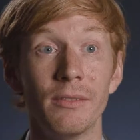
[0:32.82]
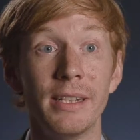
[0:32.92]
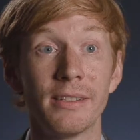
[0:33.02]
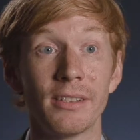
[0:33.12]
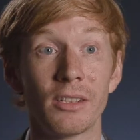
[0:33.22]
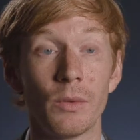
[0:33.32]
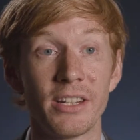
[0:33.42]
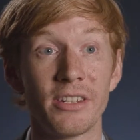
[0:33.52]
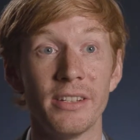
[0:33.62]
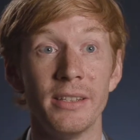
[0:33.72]
research
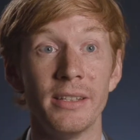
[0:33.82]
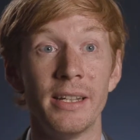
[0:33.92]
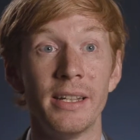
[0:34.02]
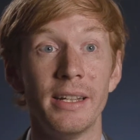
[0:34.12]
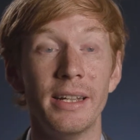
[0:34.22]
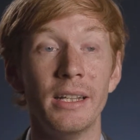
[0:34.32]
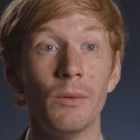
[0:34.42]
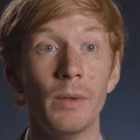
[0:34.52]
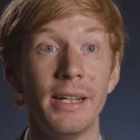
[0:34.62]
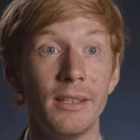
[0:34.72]
question in
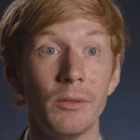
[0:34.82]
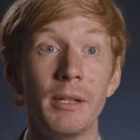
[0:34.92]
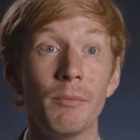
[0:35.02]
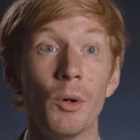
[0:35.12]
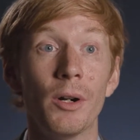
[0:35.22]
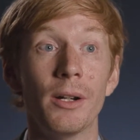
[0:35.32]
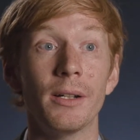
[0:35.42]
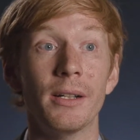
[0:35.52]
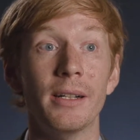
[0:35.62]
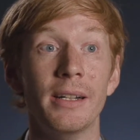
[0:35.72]
a way to be
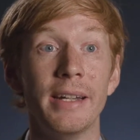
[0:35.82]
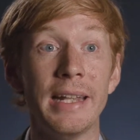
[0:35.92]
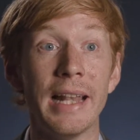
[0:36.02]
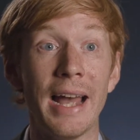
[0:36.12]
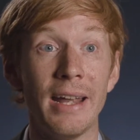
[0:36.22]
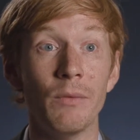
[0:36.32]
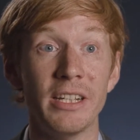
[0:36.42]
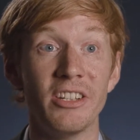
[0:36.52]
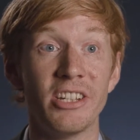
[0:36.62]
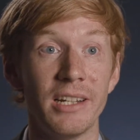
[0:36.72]
more in line
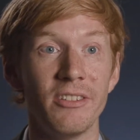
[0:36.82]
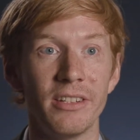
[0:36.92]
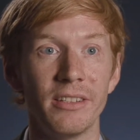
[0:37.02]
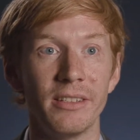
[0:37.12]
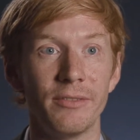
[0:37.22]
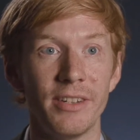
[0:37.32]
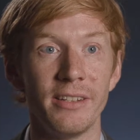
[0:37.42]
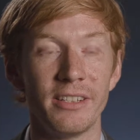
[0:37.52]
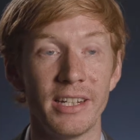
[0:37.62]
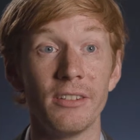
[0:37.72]
with the
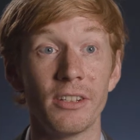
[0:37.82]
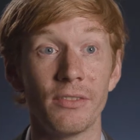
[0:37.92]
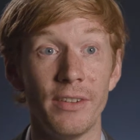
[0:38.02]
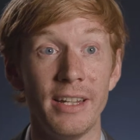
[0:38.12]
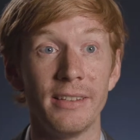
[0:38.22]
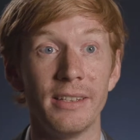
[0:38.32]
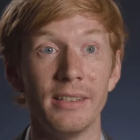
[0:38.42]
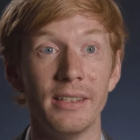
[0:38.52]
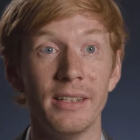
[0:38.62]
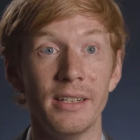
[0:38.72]
challenges
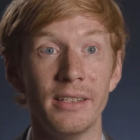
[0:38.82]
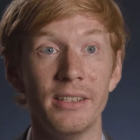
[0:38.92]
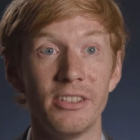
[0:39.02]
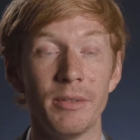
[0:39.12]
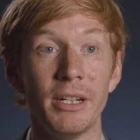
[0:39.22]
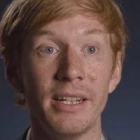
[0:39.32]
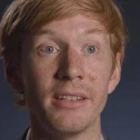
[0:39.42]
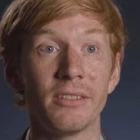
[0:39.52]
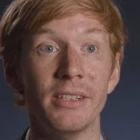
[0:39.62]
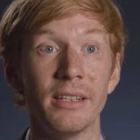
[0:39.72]
facing the shipping
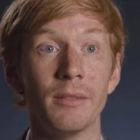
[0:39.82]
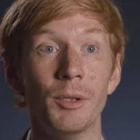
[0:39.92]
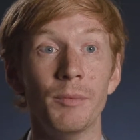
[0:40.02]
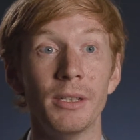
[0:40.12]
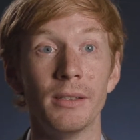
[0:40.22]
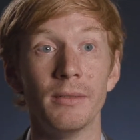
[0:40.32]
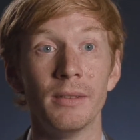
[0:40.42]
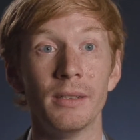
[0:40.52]
industry at the moment.